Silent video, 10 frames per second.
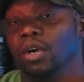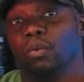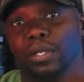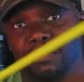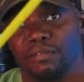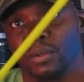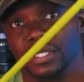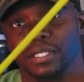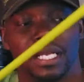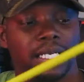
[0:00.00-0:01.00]
With the
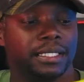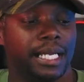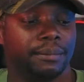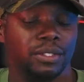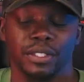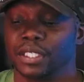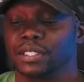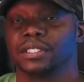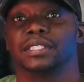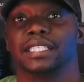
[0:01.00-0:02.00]
folding stock adapter
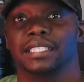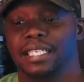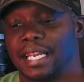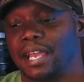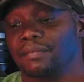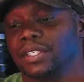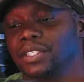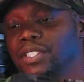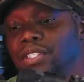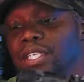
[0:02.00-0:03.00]
is 16.5
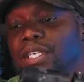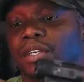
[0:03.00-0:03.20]
inches.